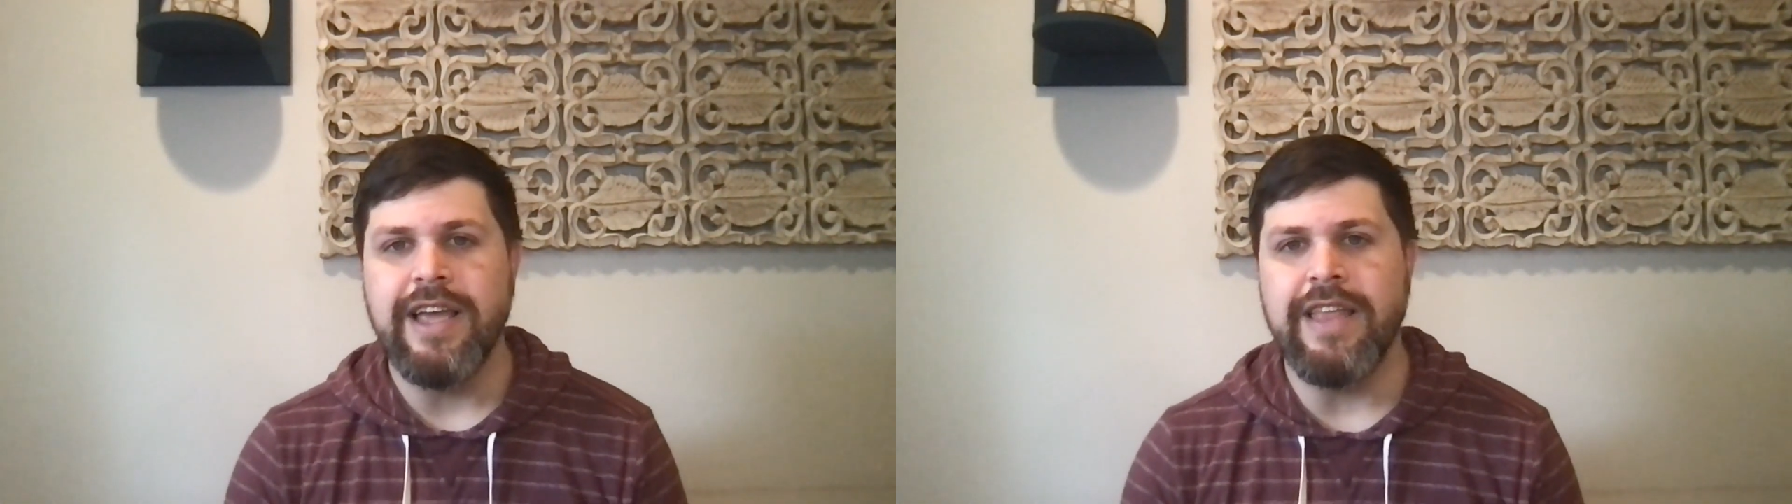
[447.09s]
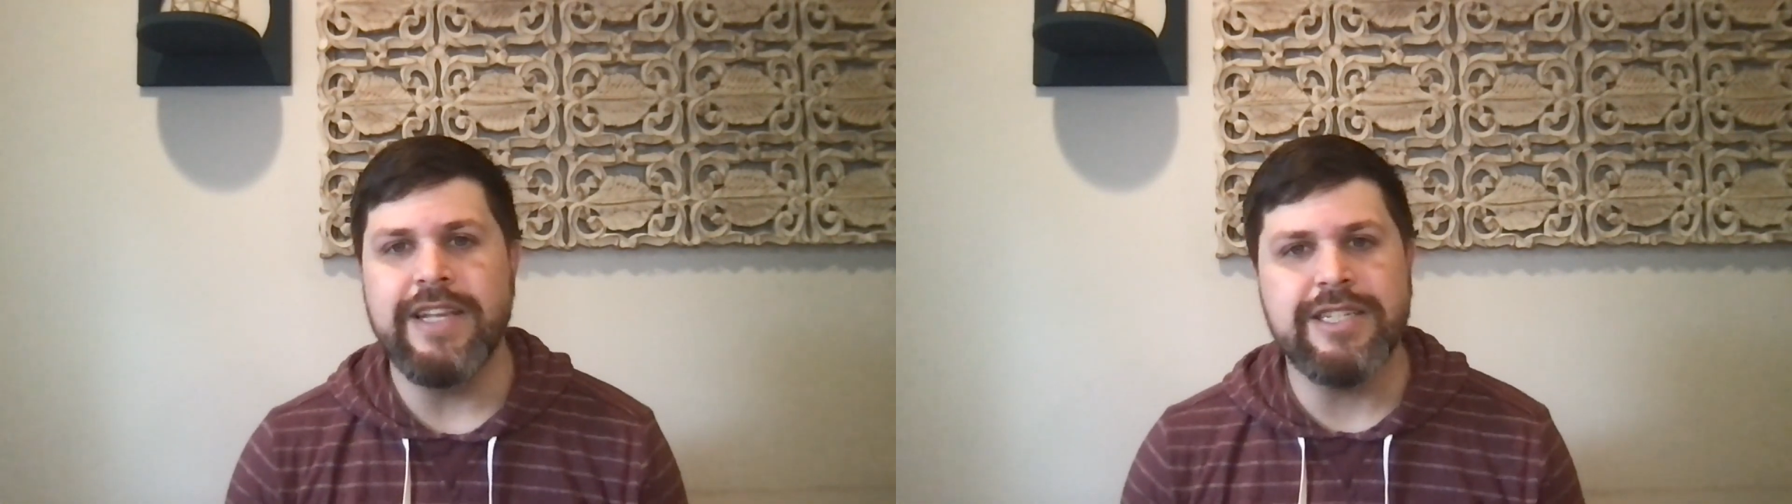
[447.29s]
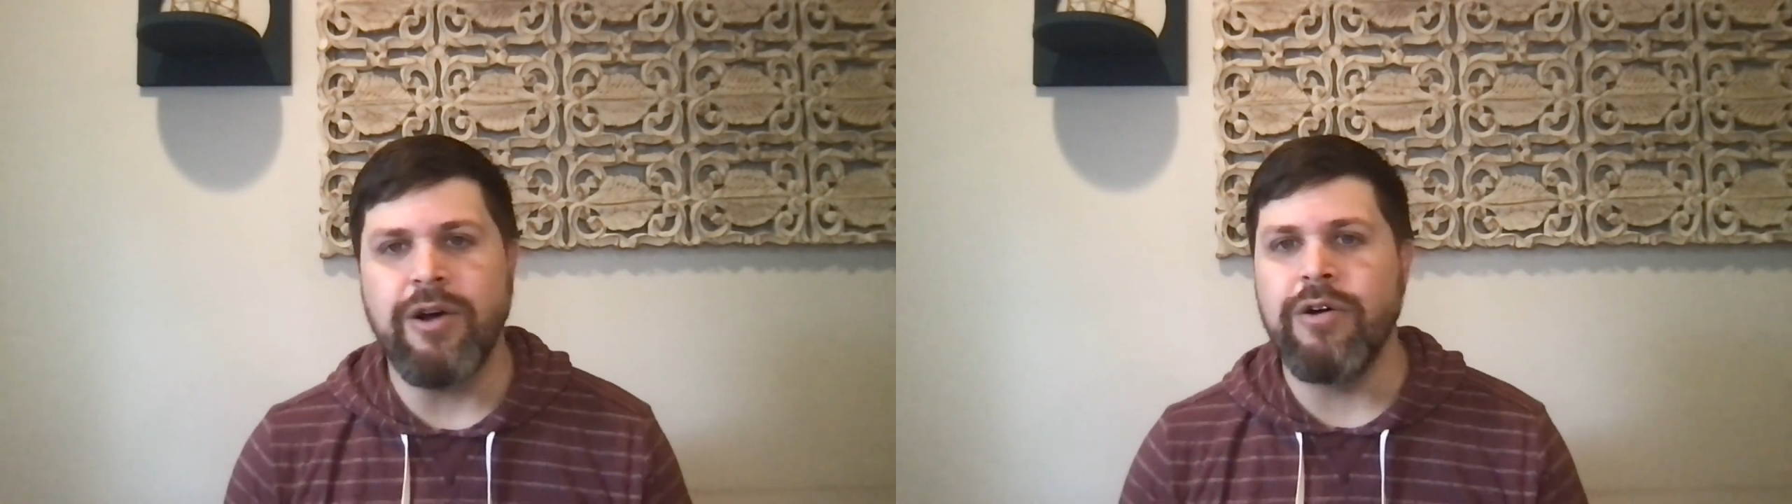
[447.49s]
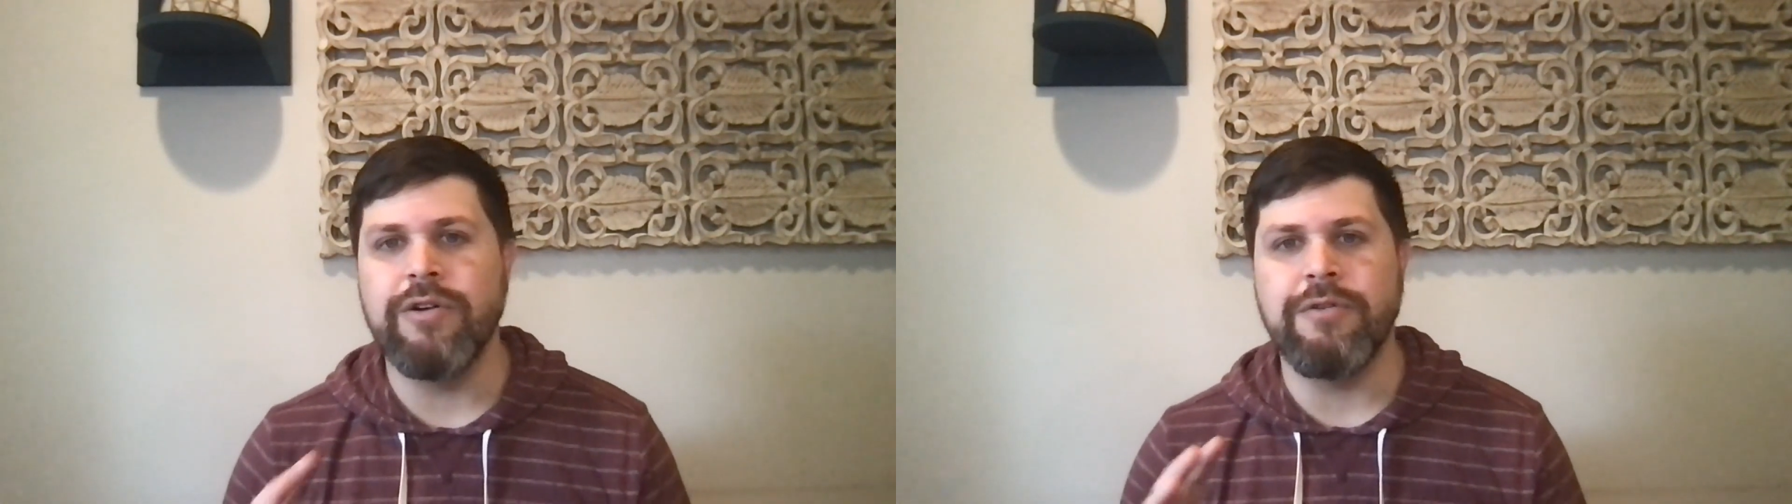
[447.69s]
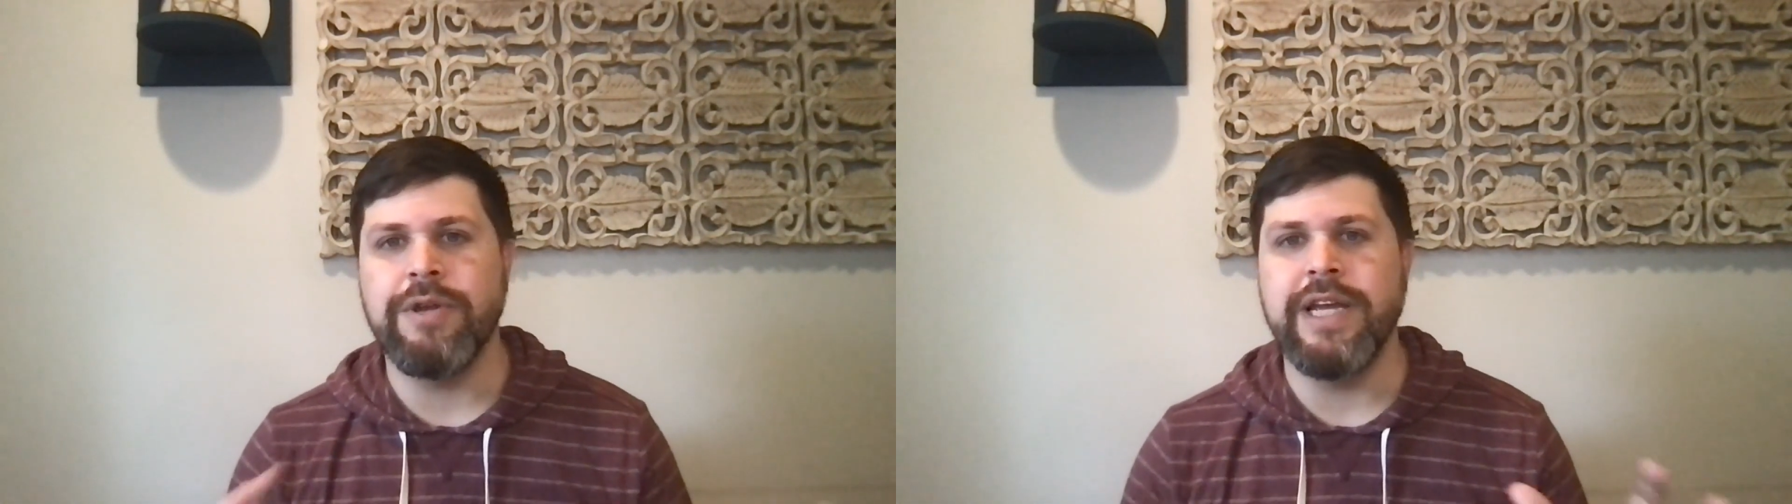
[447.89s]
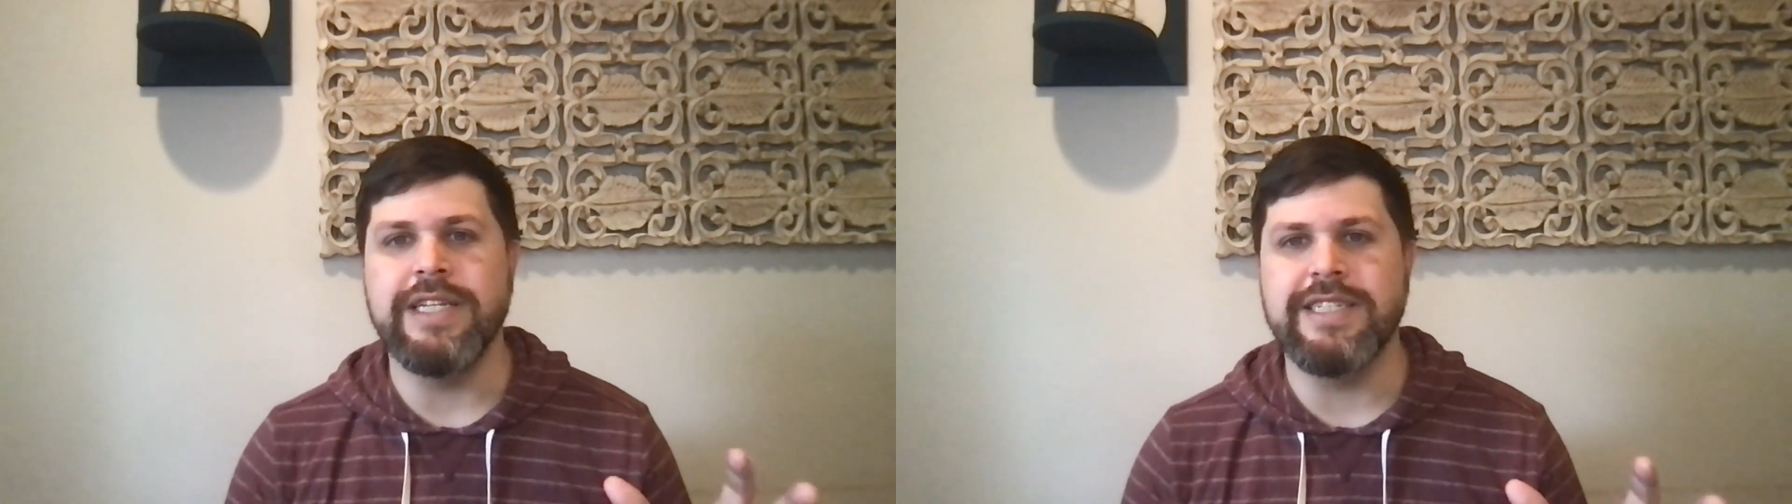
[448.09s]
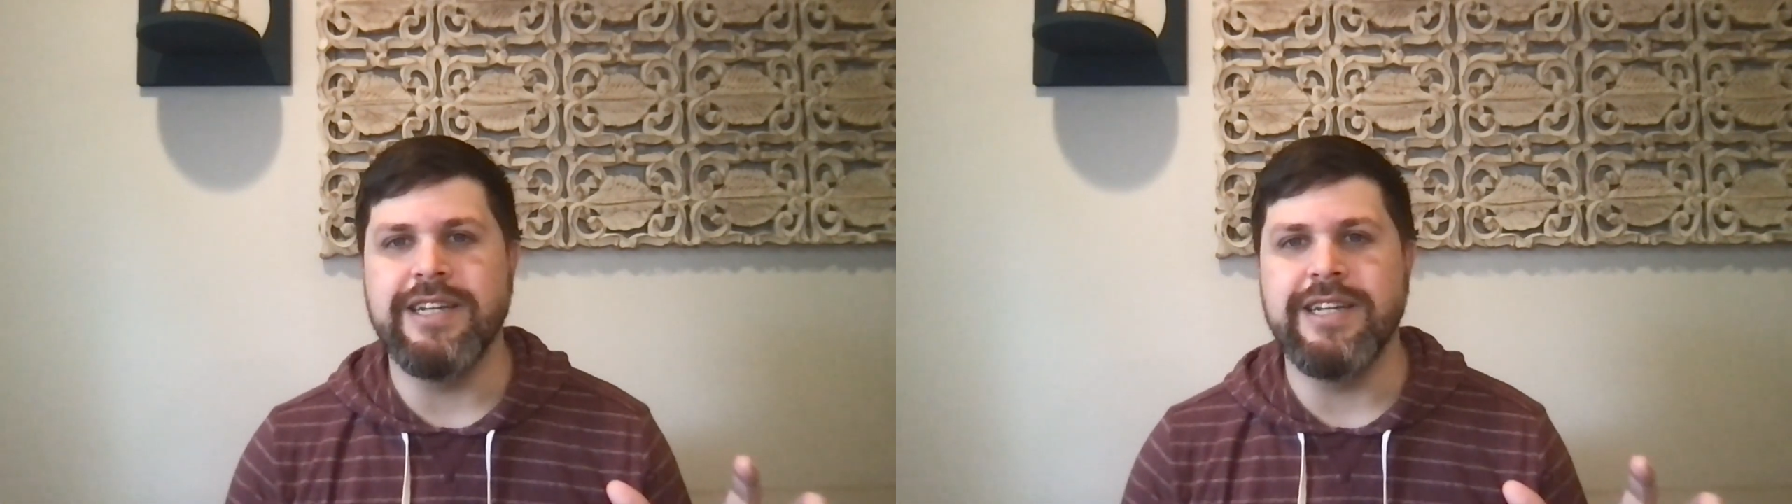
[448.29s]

this all creates